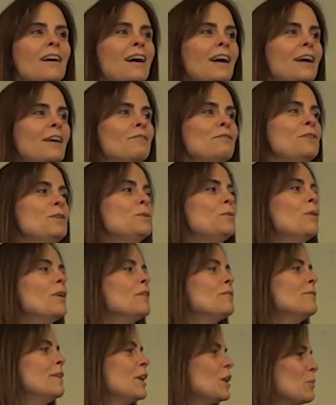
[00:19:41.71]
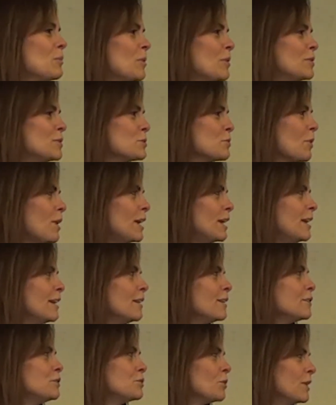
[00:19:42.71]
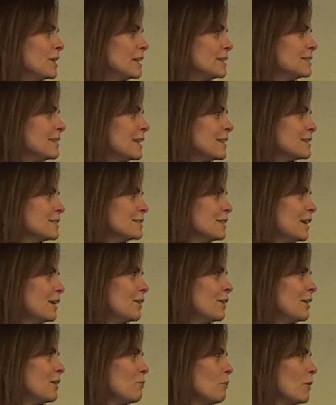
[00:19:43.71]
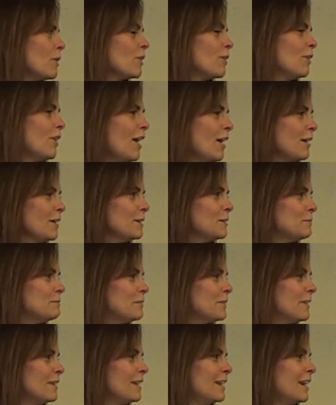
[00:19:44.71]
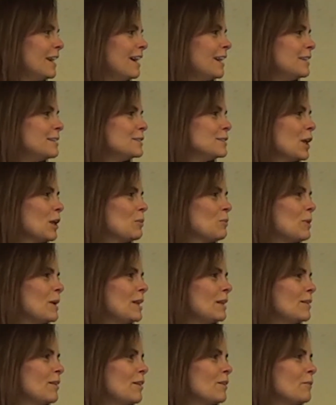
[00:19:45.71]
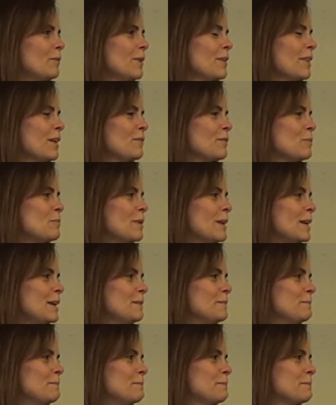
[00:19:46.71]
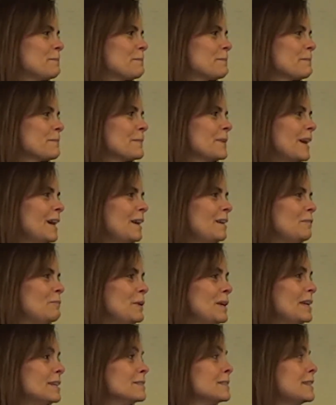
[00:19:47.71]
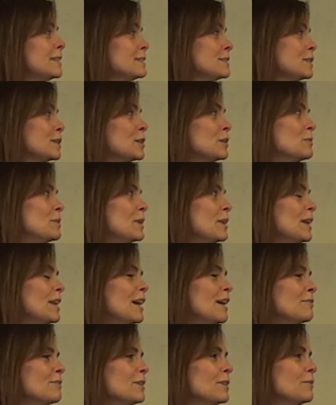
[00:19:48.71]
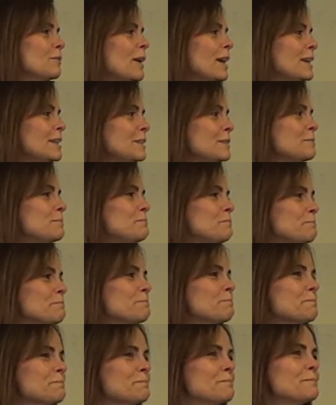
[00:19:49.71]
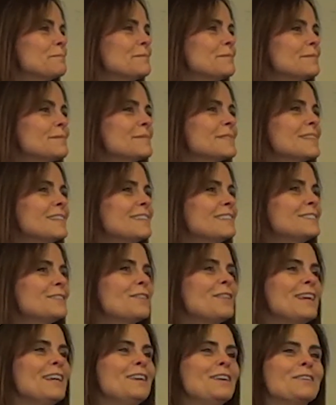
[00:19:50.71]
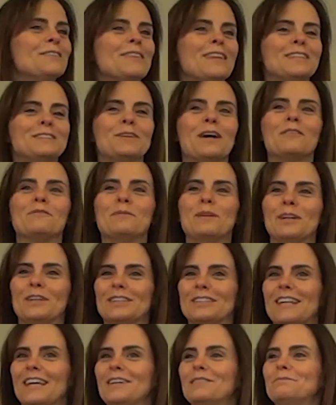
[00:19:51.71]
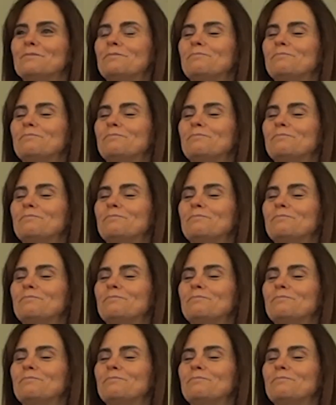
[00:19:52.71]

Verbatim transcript: if you are available on the 20th, join us at the center at one o'clock, and celebrate along with everybody. Okay, because it is a community effort, right? So thank you. Thanks for having me here today.